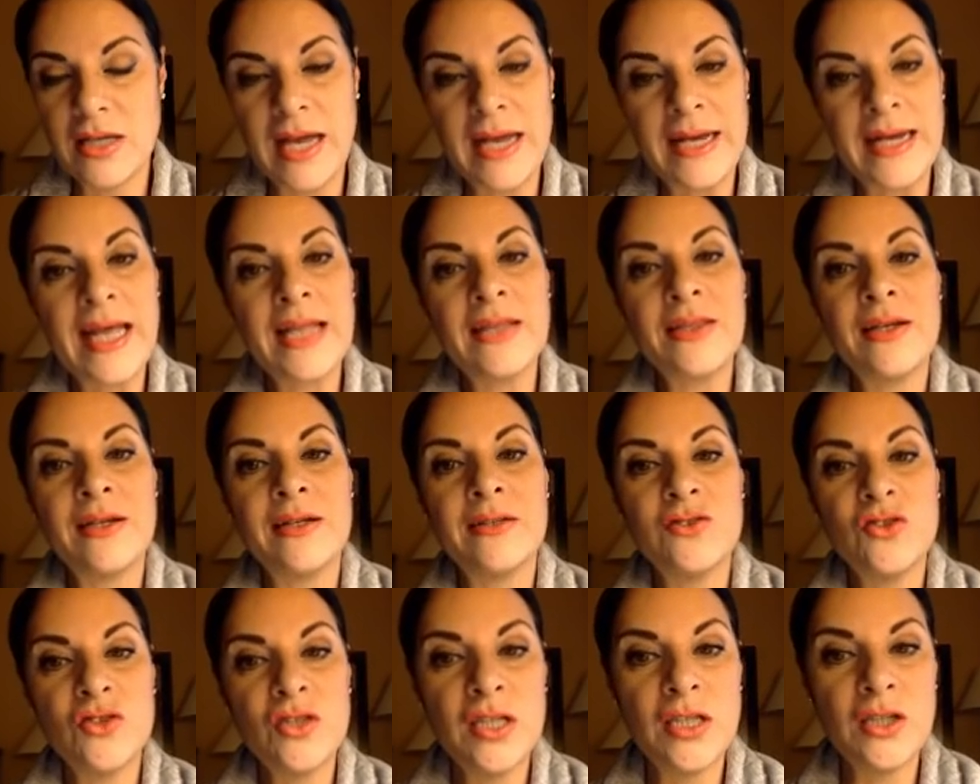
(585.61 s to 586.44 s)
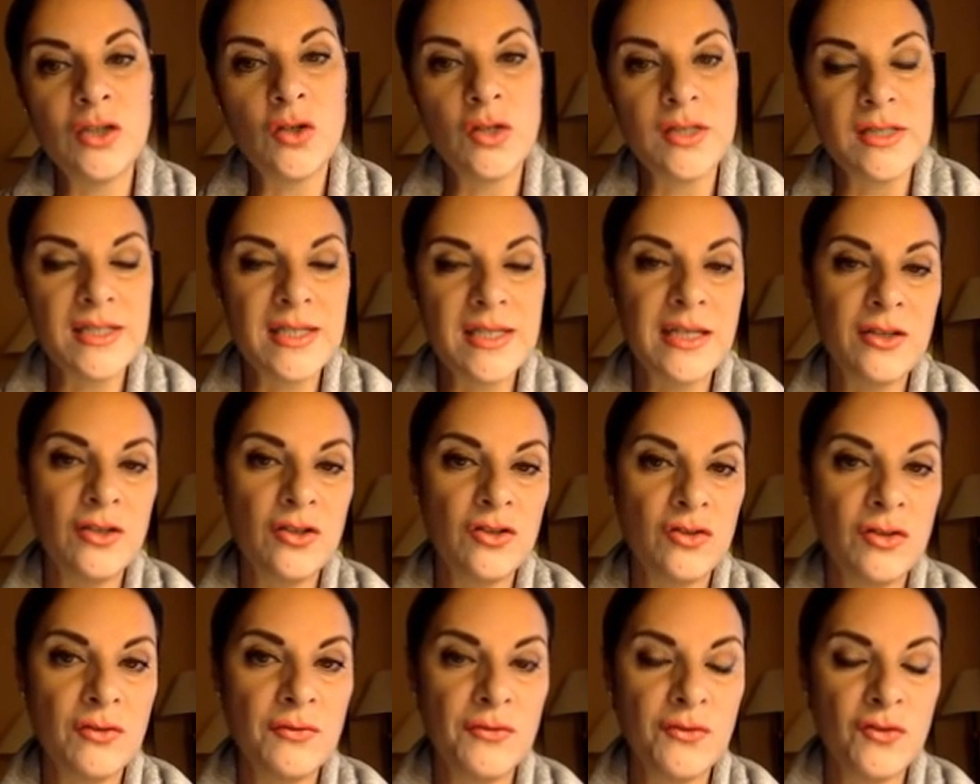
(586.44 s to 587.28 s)
another 3
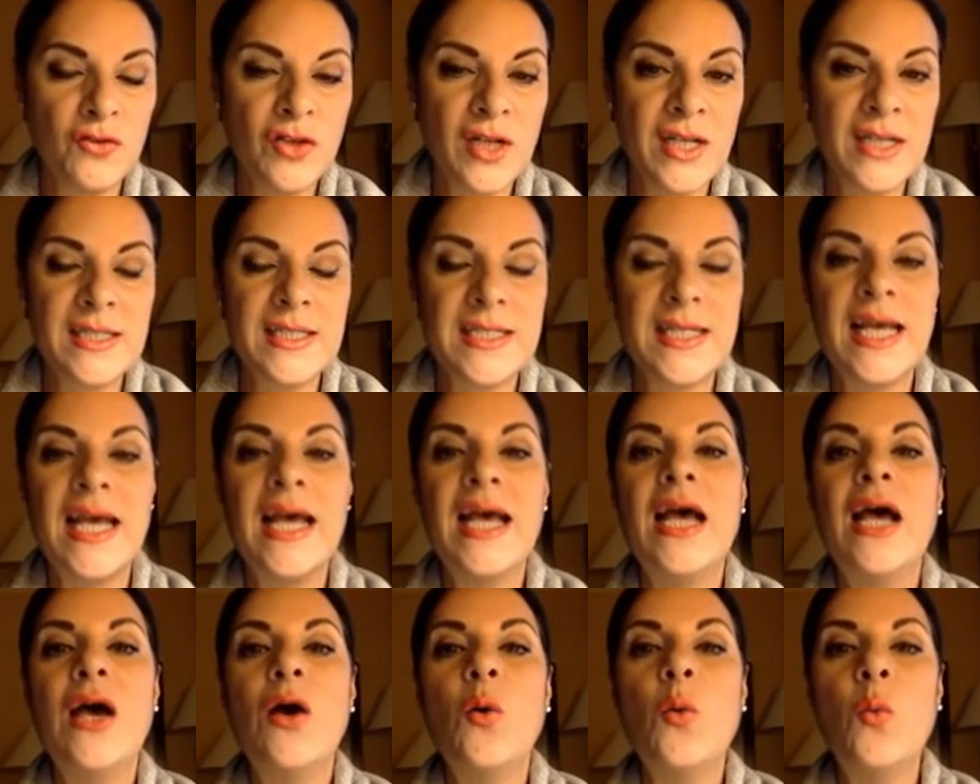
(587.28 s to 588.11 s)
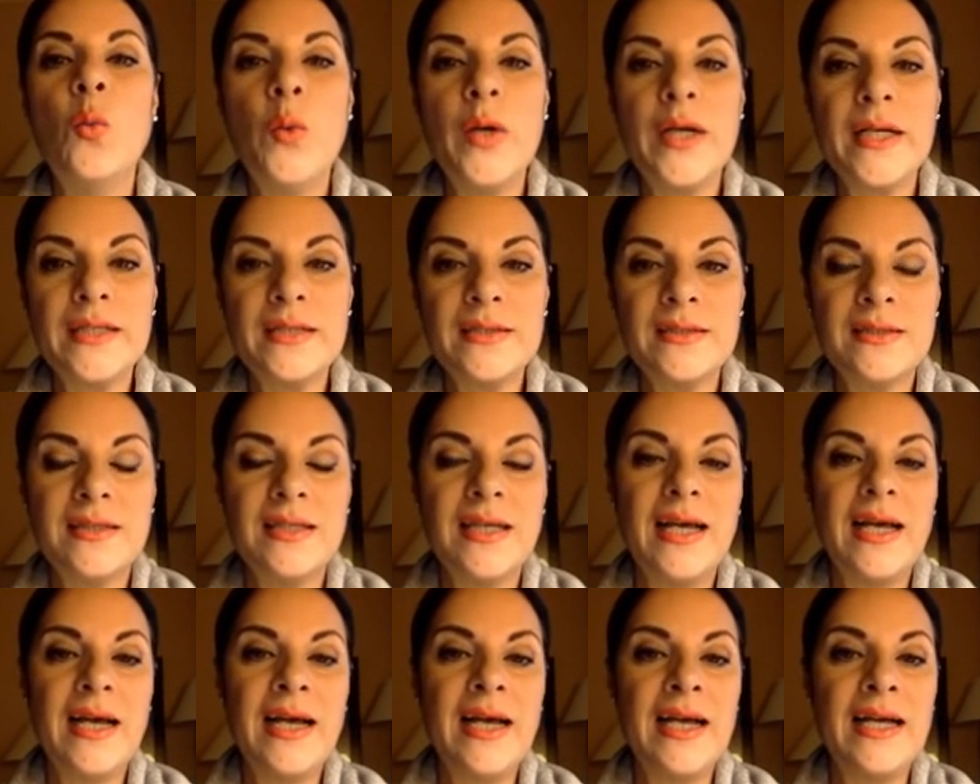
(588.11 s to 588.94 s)
consecutive trades with
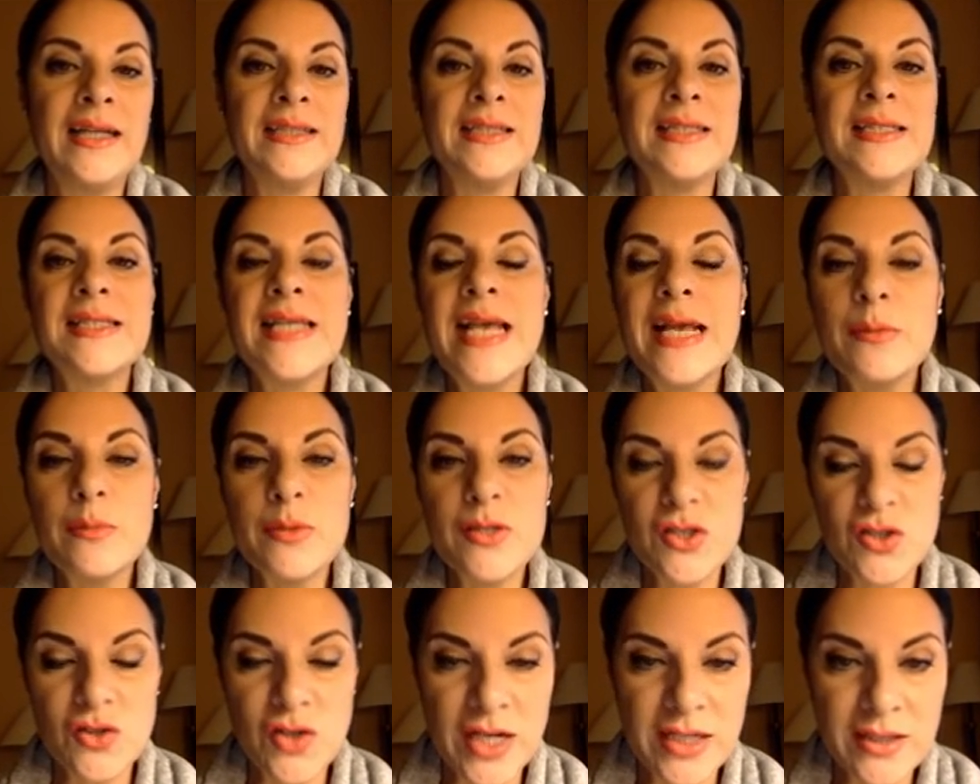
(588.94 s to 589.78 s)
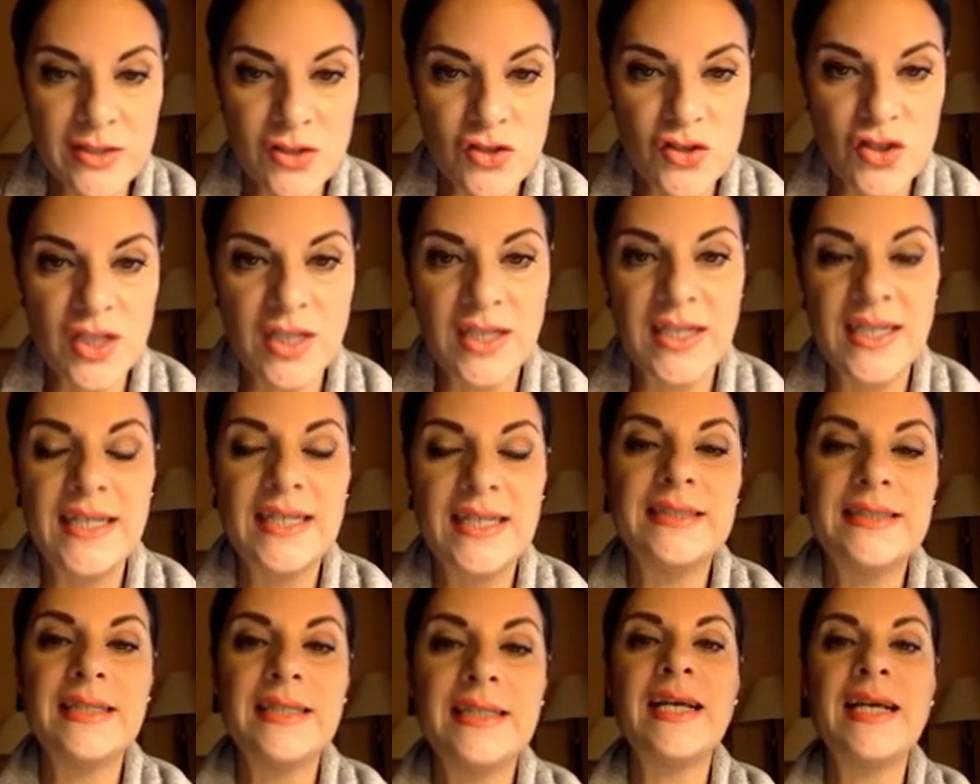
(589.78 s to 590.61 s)
the same strategy
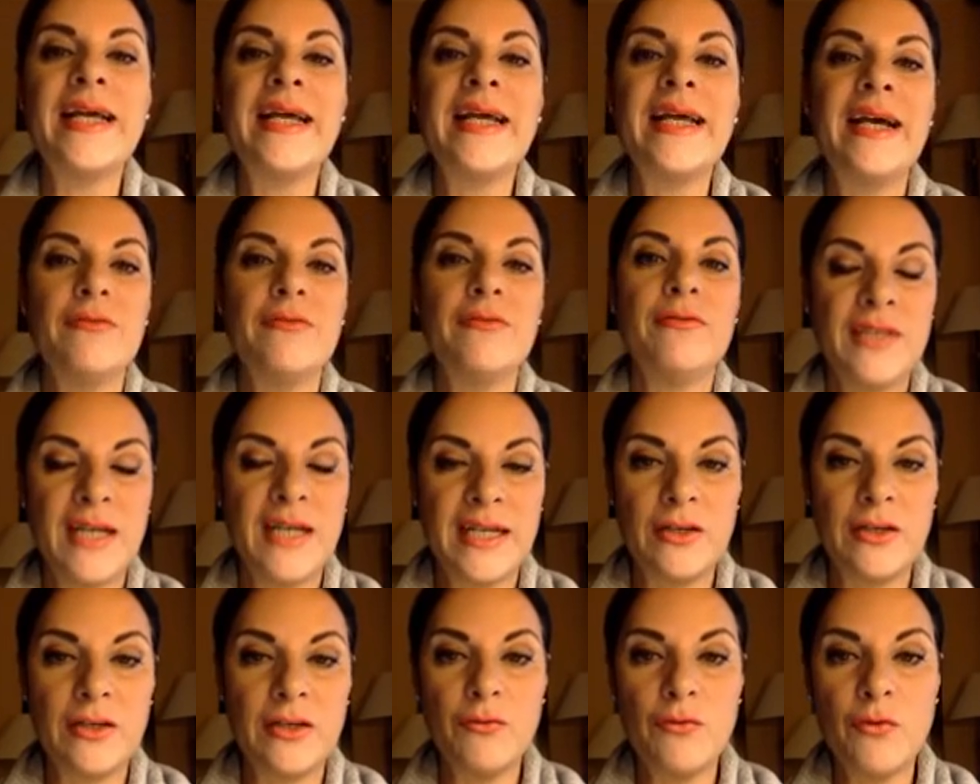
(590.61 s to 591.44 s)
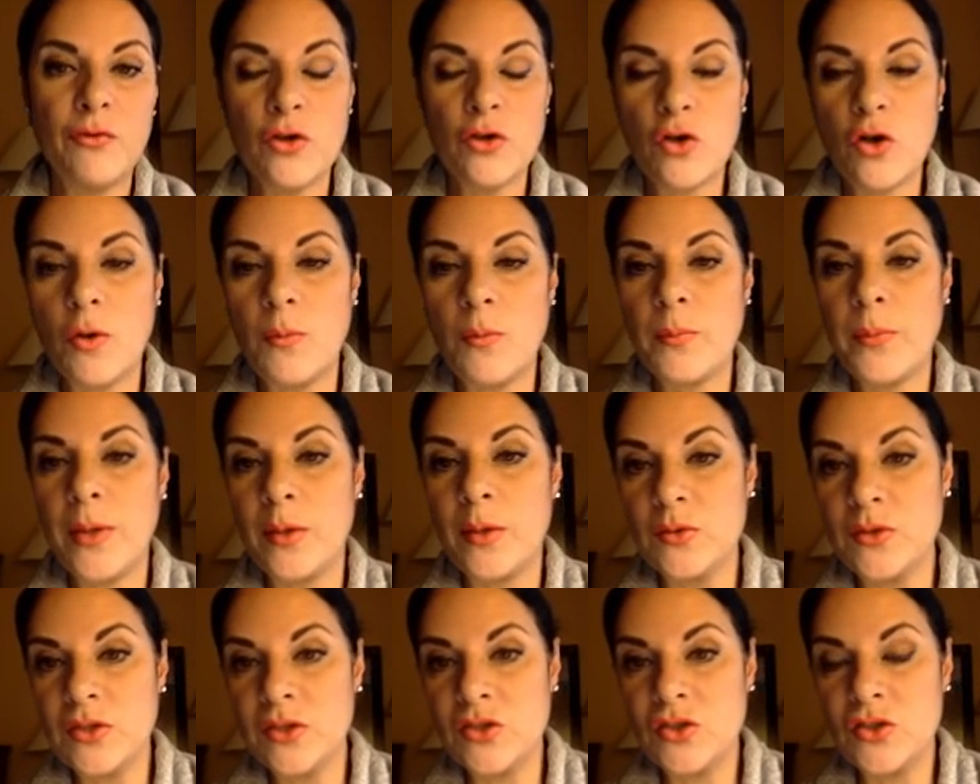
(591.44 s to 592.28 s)
that I have done for
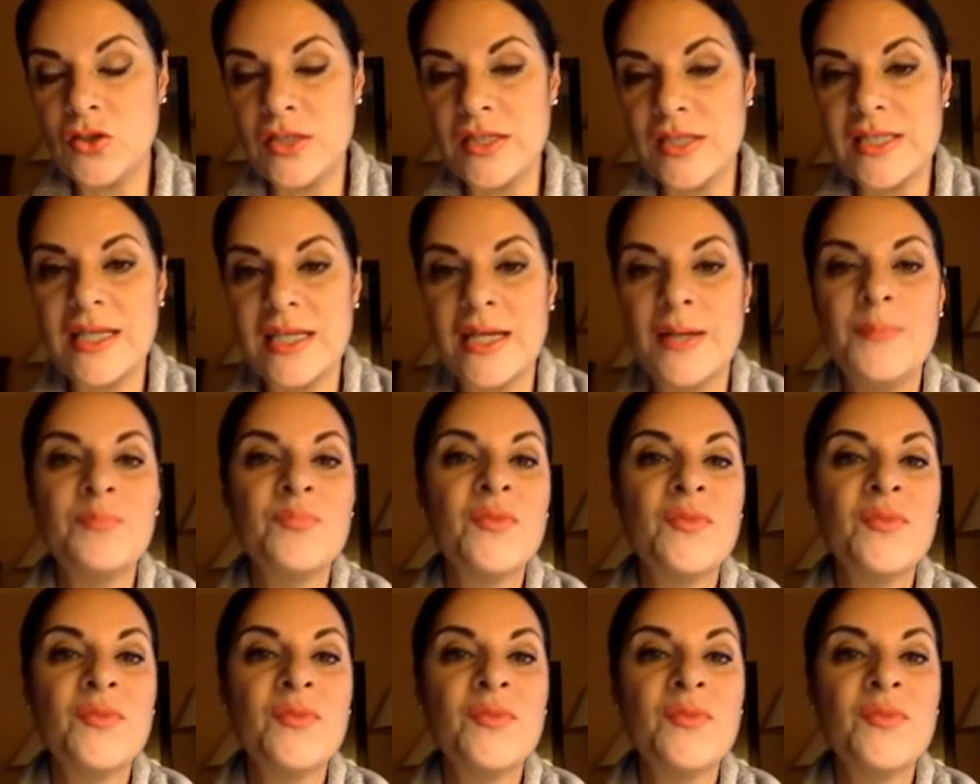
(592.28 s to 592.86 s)
compound interest.